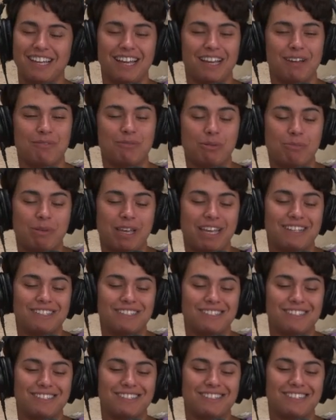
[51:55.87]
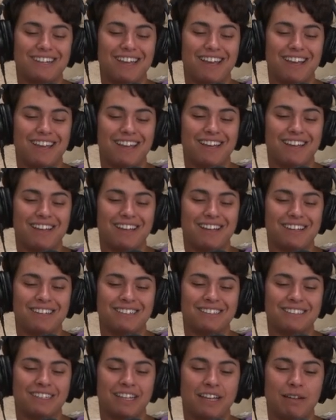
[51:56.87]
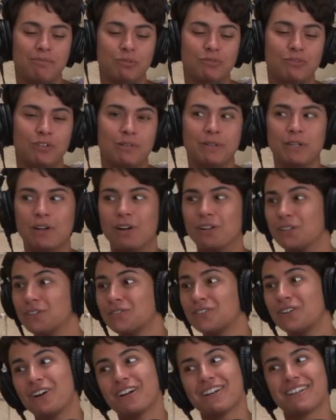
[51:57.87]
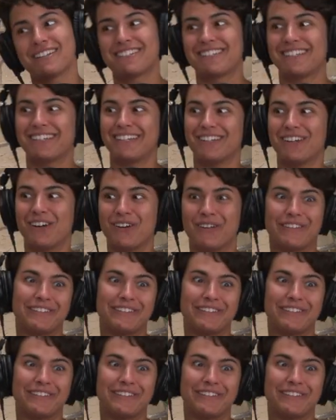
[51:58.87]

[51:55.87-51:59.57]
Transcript: I'm the best. Uh, I'm performing all over Austin all the